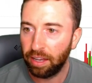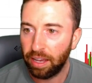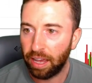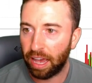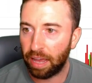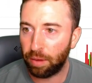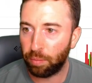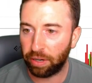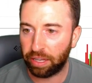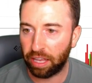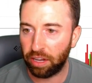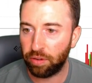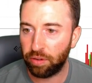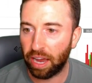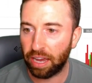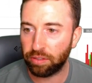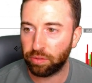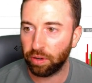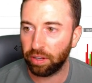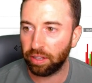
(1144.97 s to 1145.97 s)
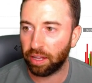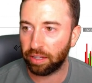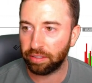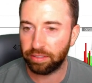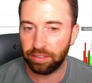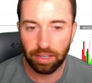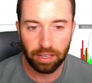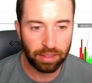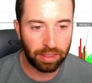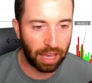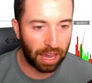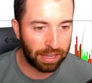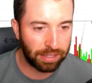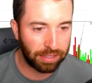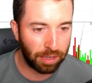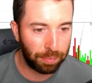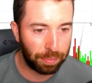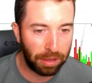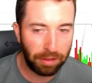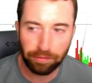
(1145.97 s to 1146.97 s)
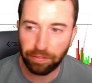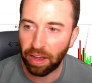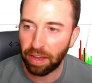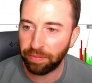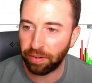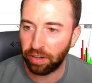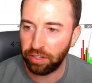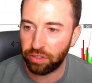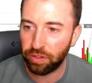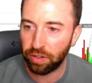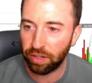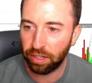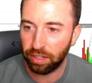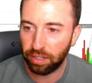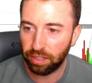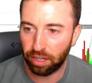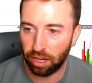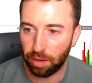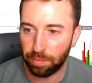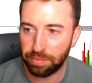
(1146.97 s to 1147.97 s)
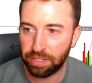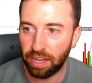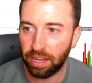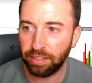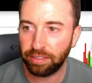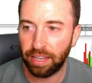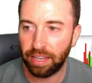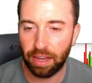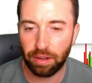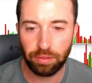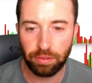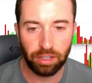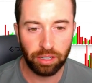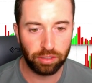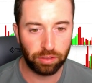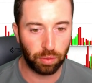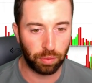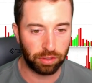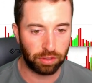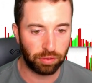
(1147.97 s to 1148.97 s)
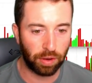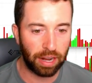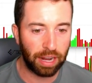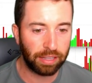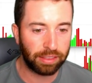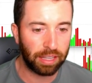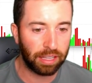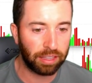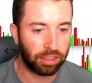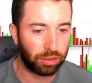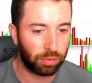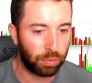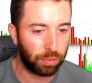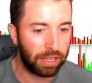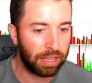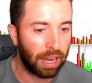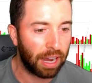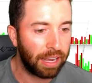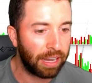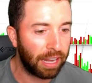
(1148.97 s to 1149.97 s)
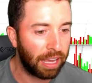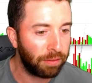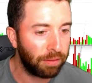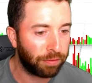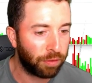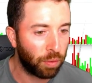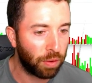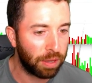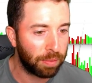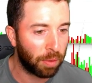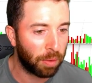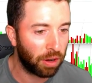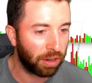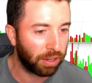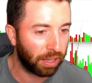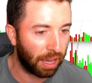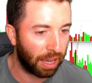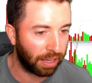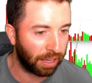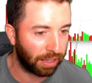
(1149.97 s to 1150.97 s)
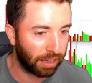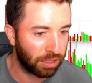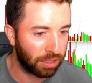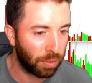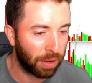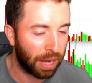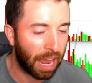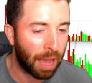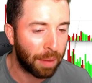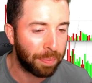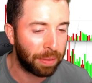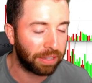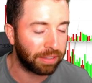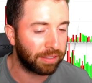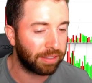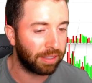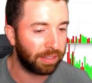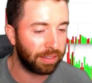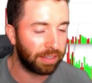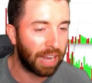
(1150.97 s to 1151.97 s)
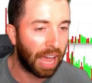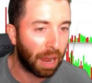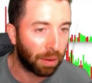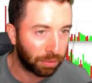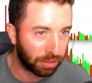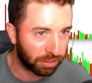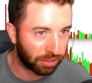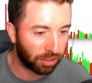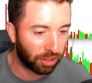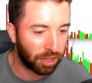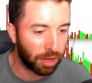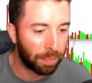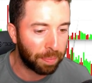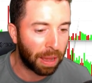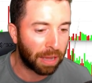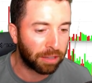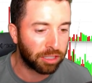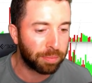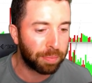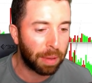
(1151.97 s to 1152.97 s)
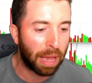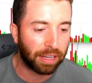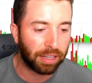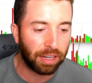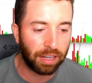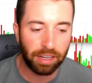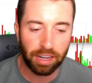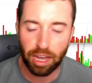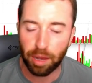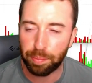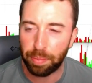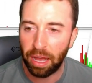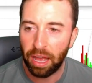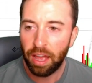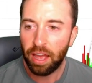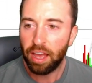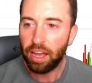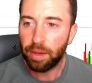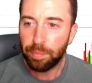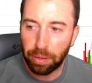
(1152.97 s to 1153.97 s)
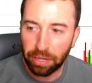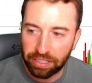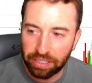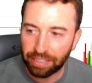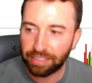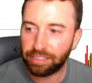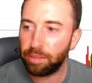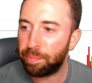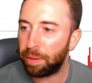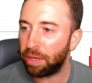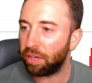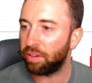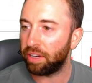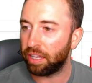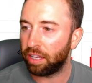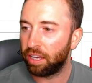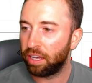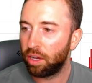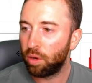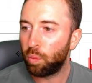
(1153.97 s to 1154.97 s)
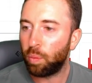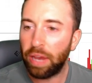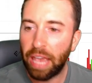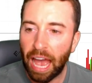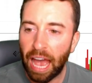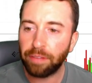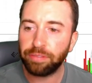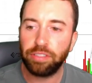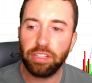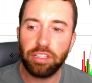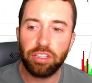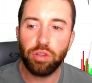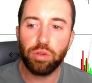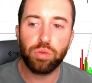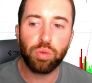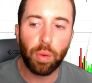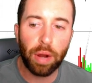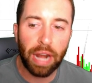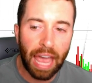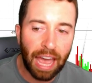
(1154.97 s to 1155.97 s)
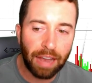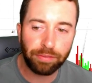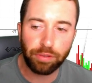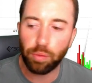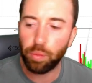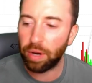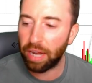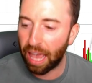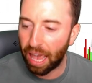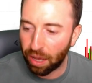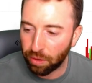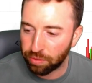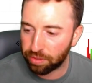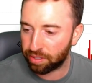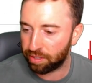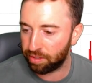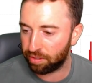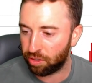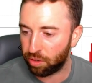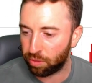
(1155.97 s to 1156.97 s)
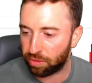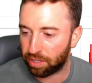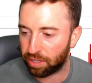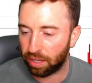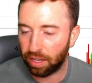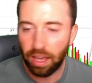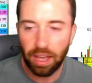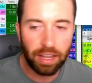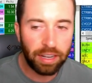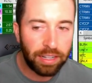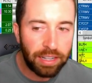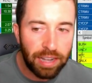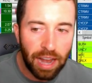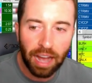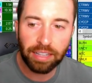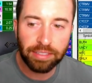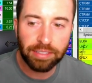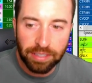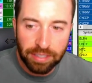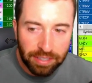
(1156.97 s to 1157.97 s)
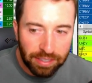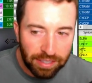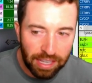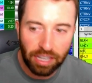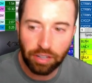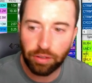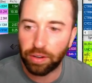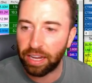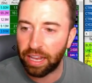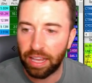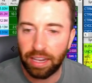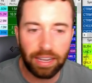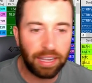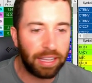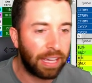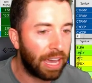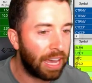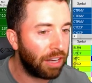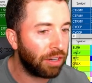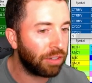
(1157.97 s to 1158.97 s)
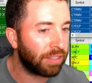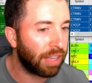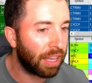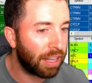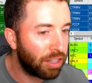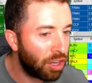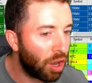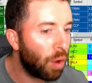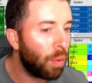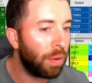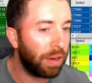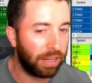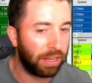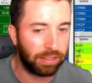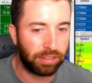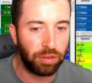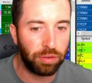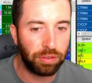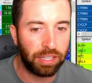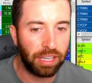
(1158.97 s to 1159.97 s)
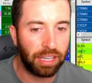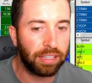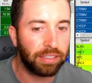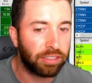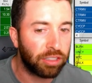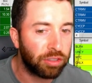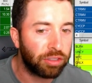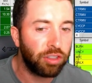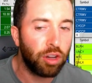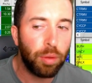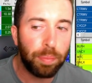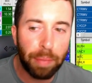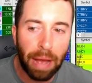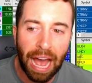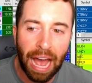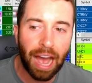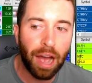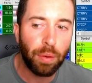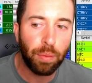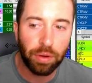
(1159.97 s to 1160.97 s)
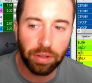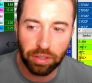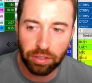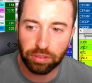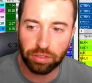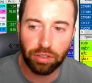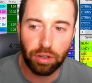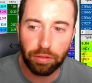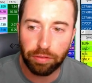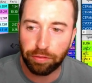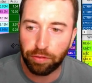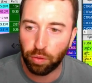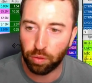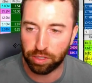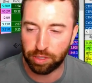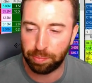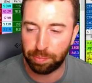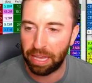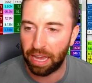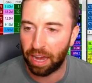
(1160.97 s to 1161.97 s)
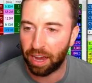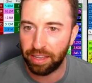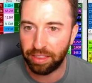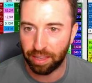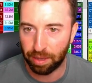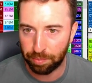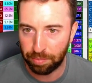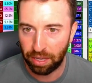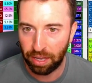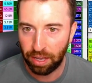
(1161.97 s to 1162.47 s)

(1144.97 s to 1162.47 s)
And what can you guys realize? The S&P 500 comes on down towards right at that 398.40 mark. And guess what happens? Now it's starting to bounce back on up. Predictability. We have to use what everyone else is using, not secret indicators that no one is using because there's no power, there's no force behind them.